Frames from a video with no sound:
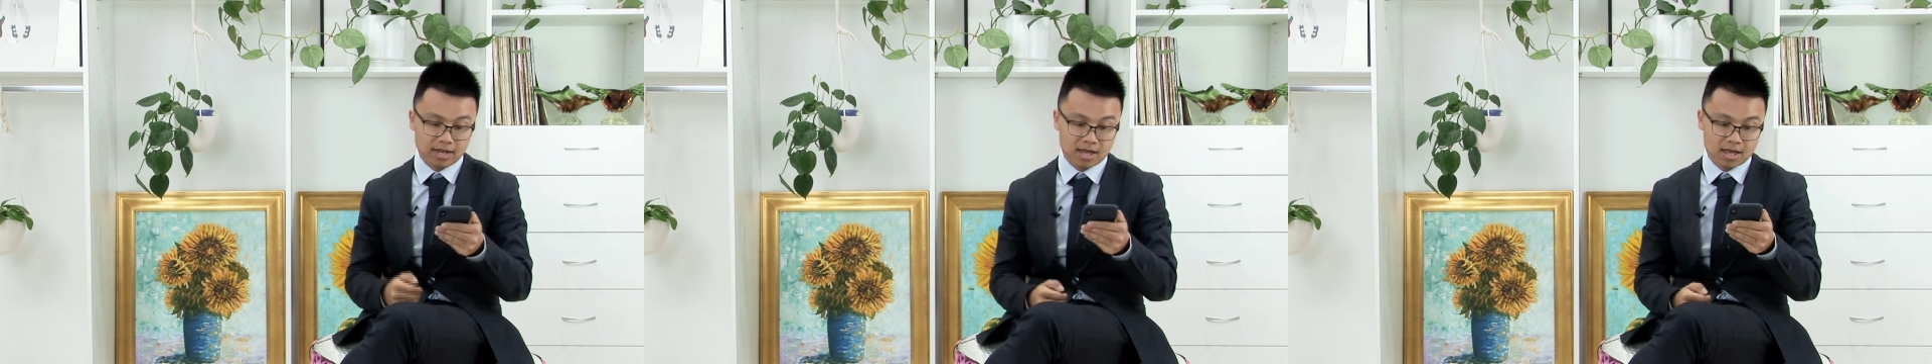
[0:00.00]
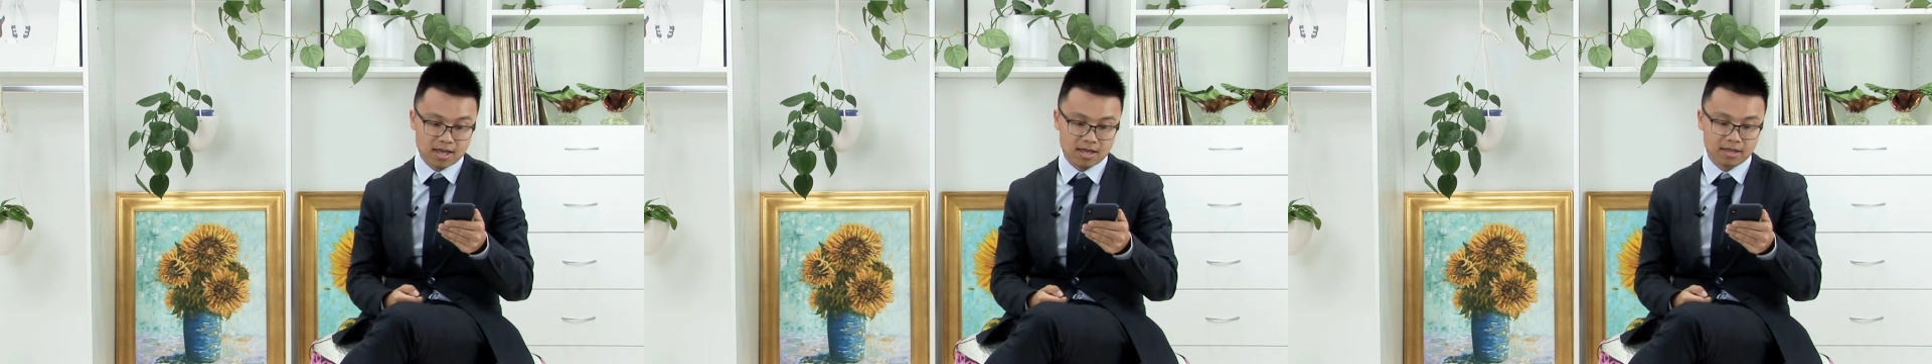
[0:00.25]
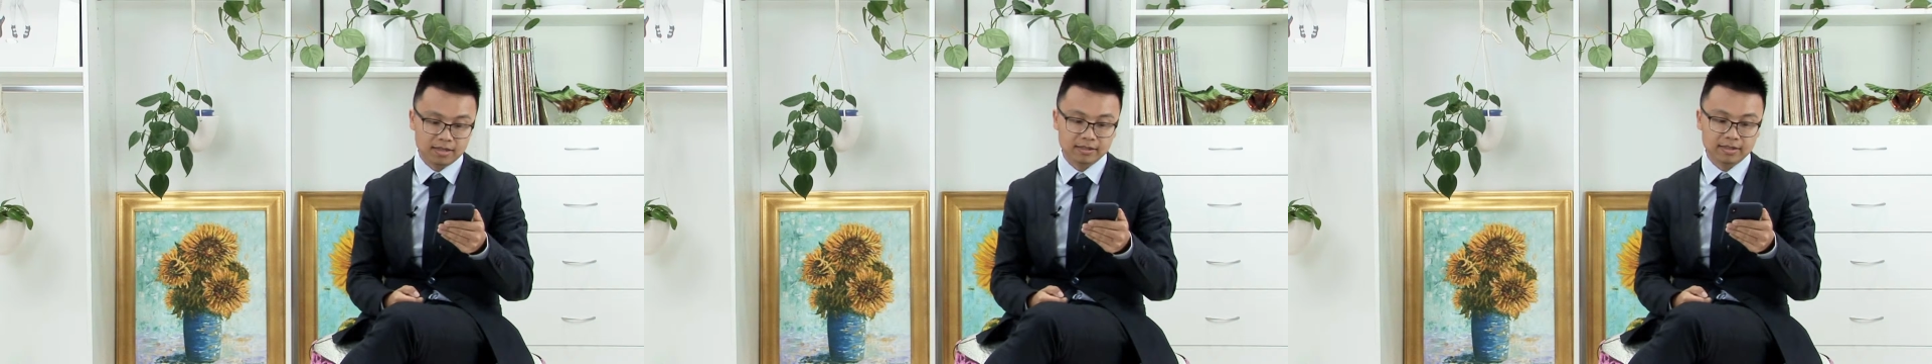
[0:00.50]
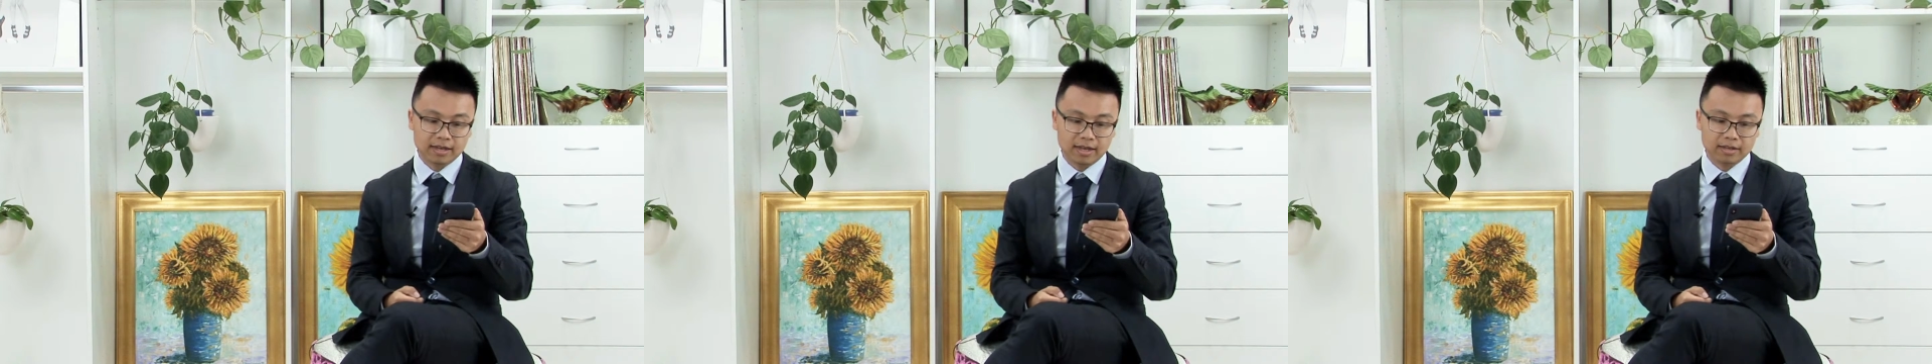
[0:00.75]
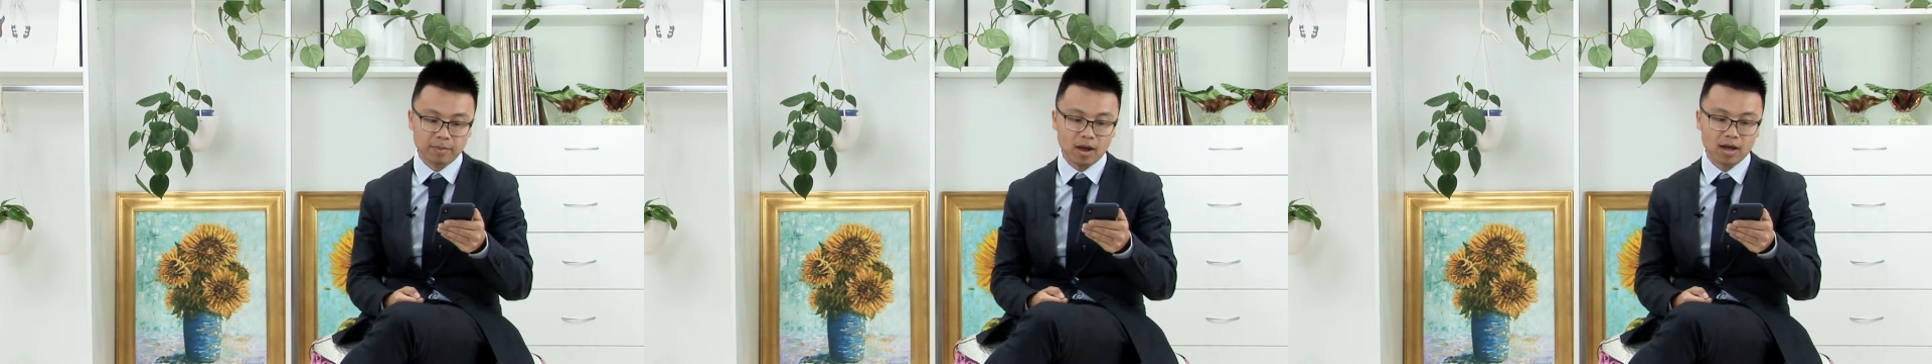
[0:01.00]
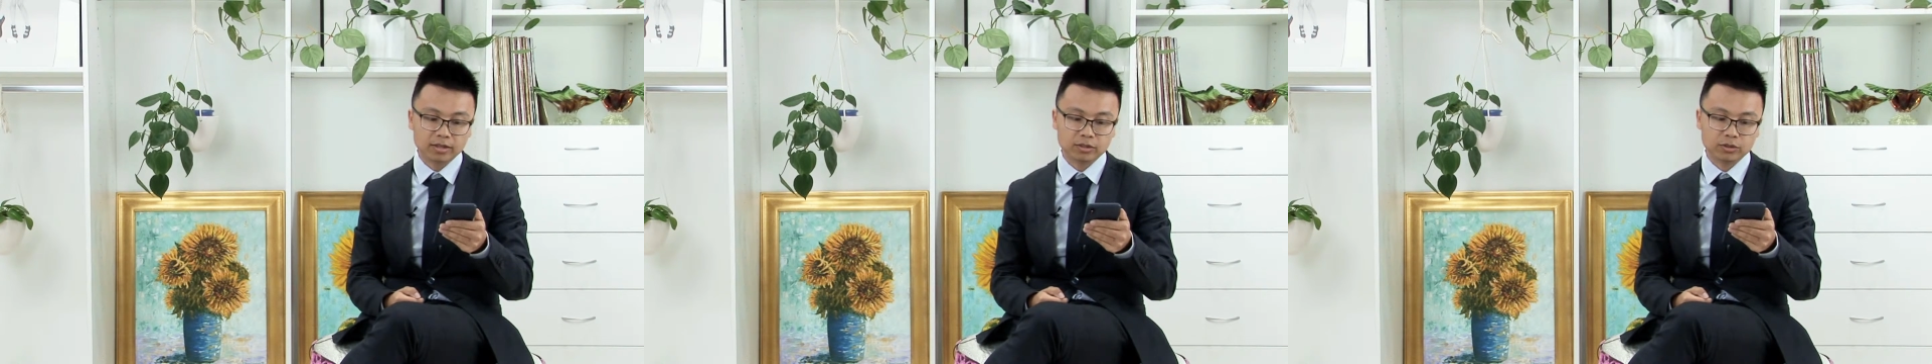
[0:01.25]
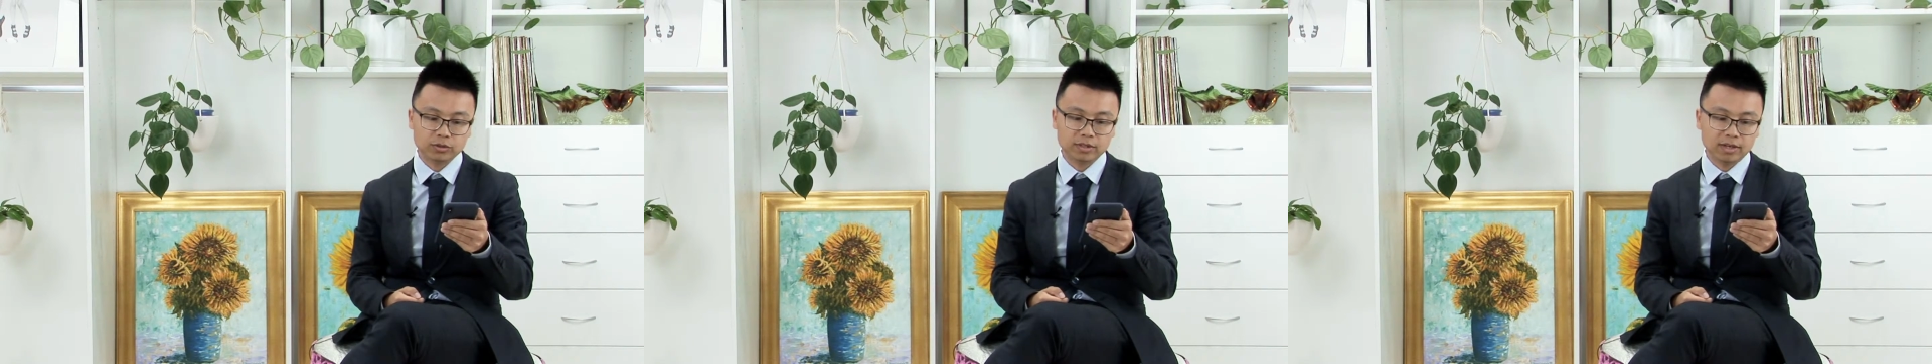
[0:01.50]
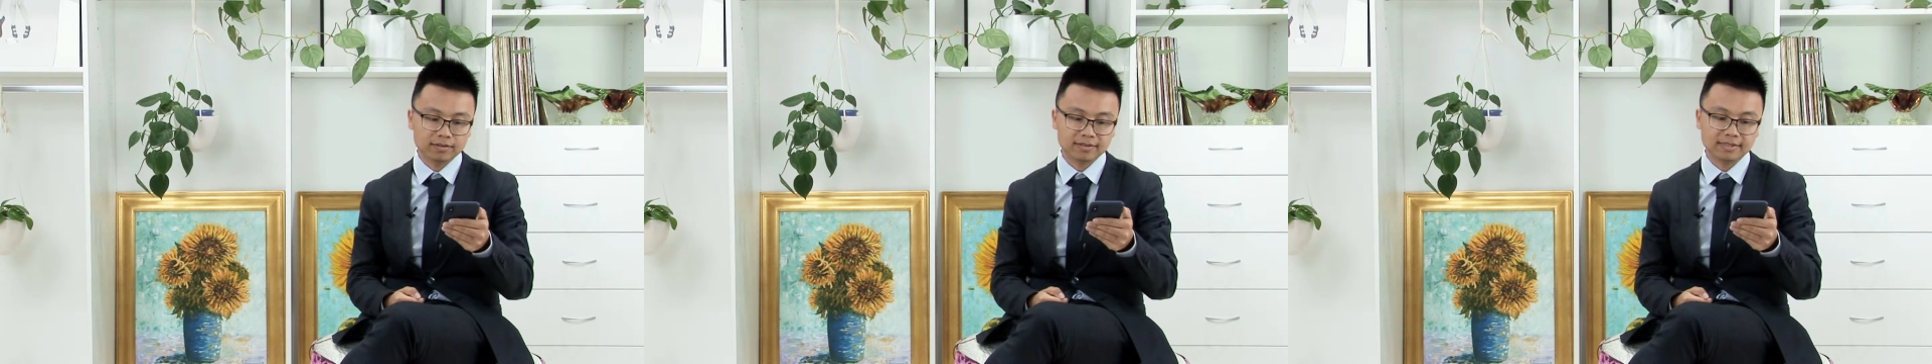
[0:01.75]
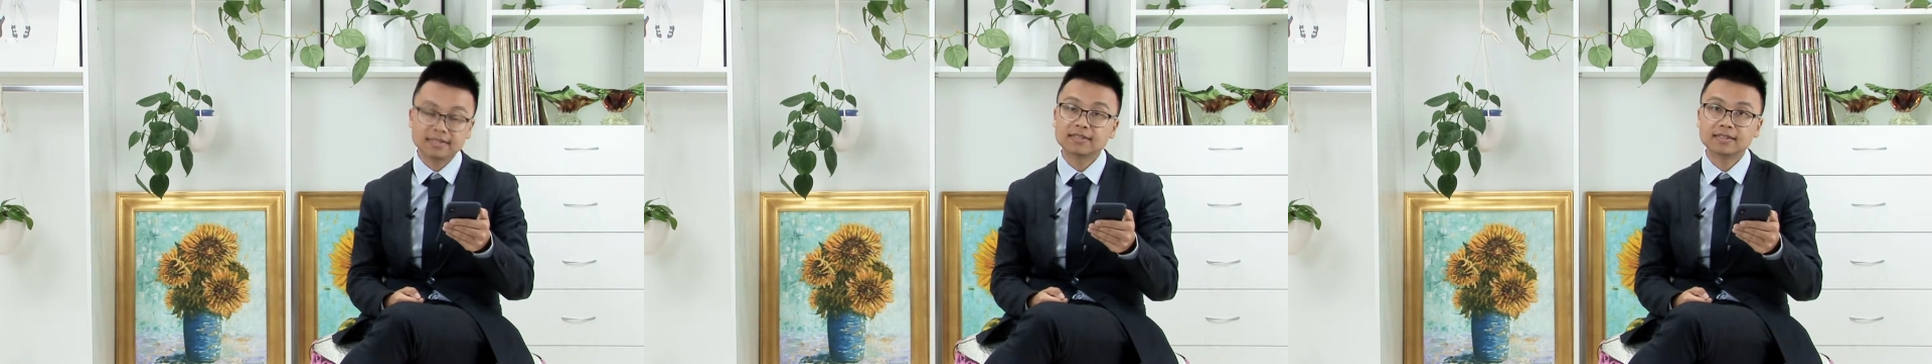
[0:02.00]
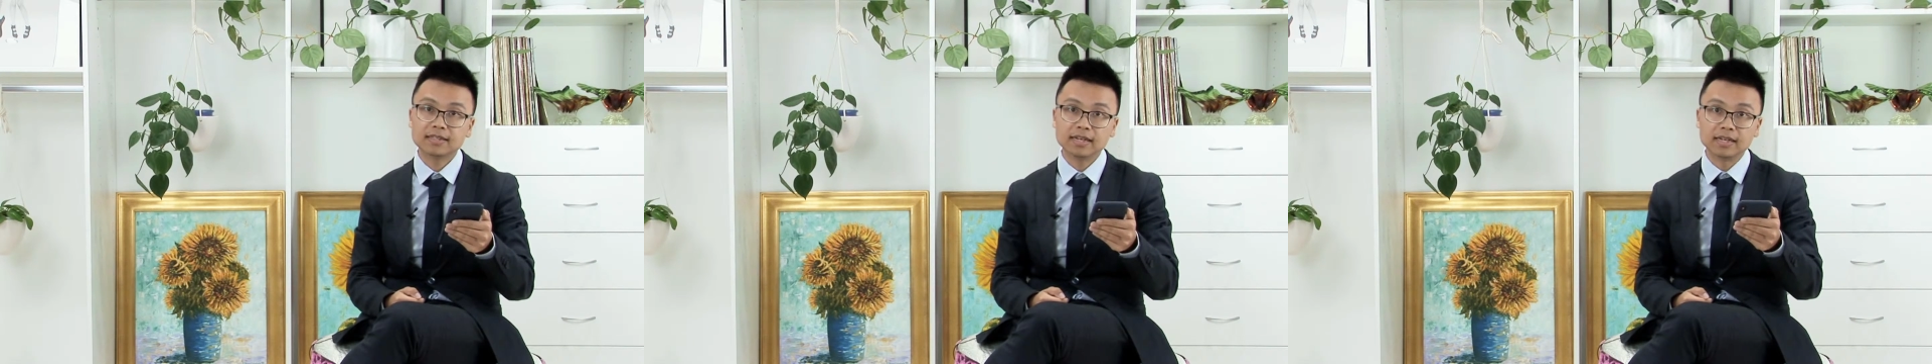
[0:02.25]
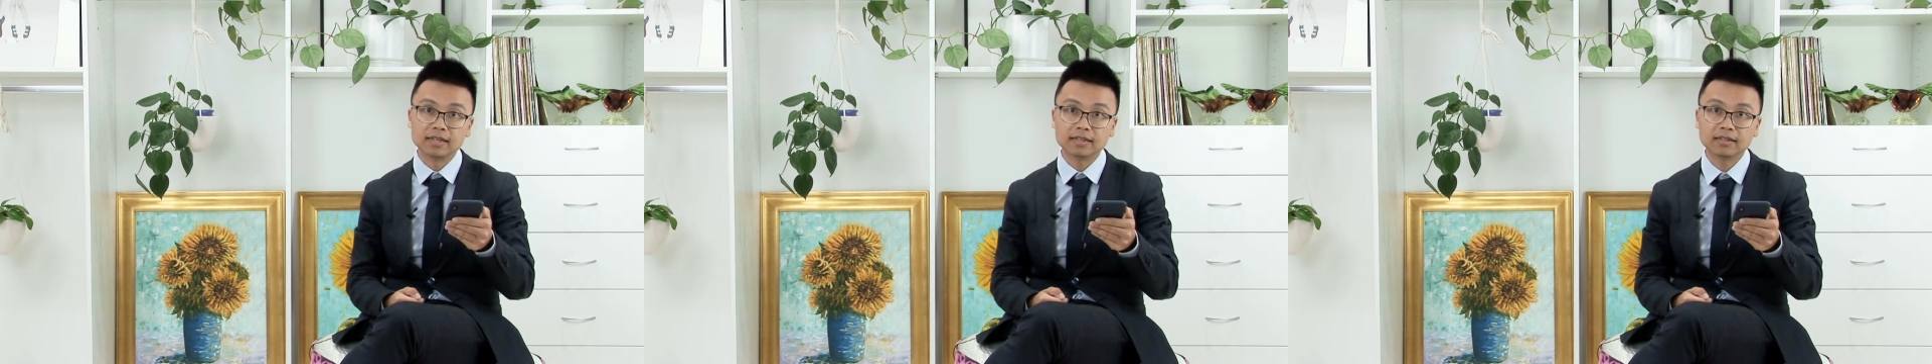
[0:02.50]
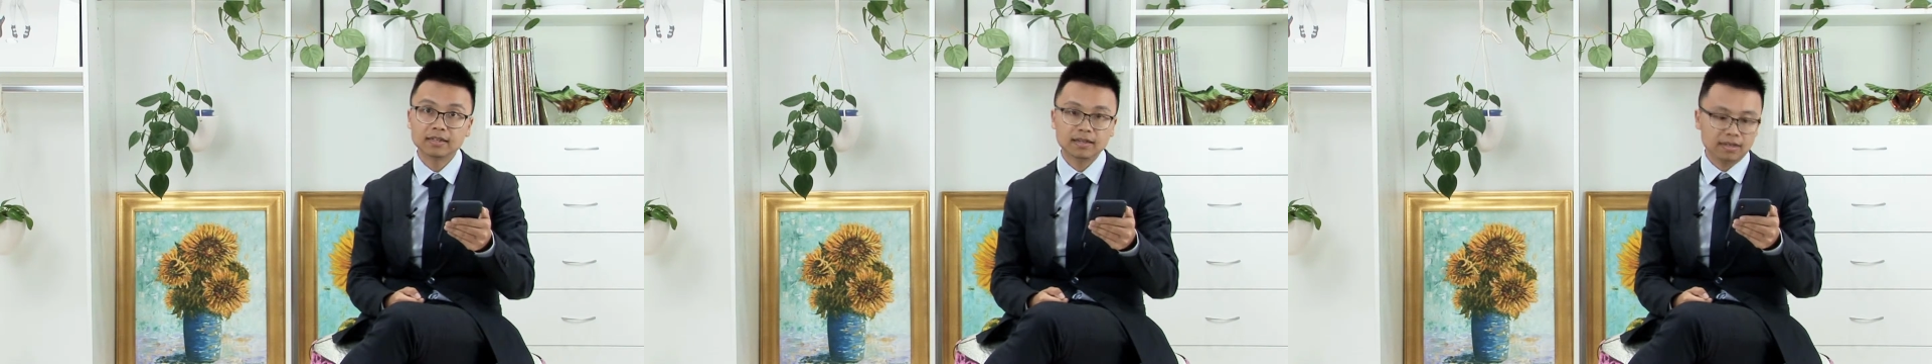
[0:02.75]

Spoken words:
by 2016,